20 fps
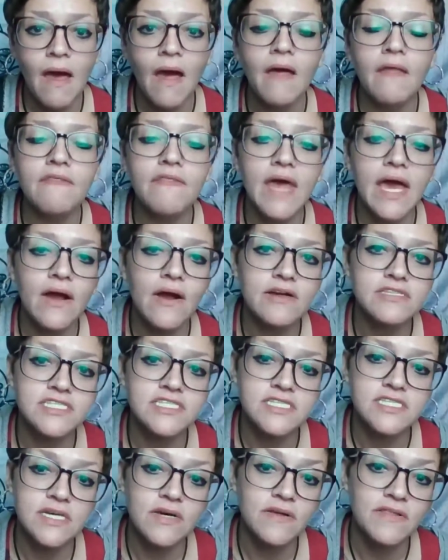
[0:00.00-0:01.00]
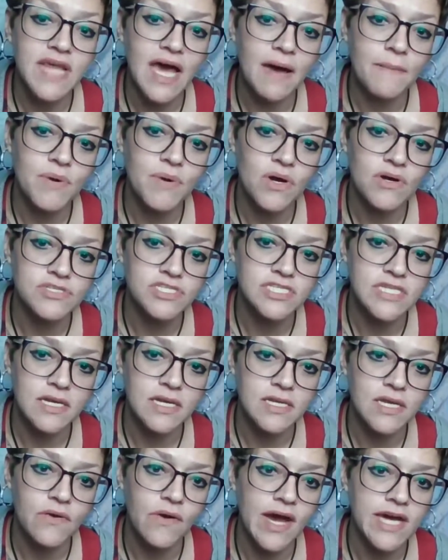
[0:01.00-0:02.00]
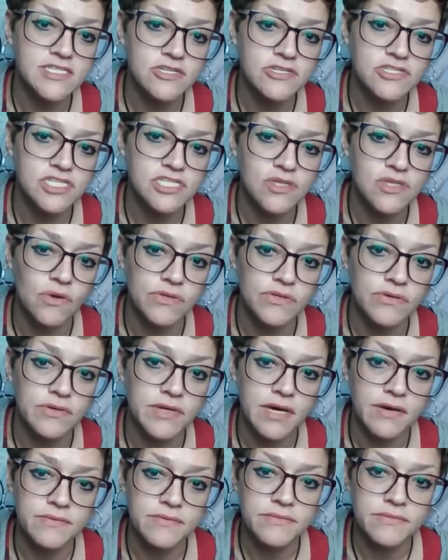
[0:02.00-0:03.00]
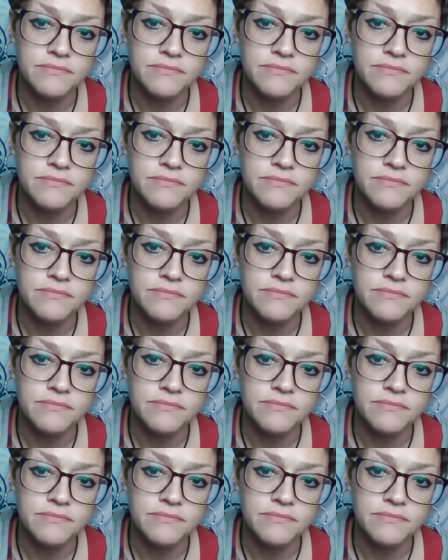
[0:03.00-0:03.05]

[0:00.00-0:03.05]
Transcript: They are still that person. You guys are just older now.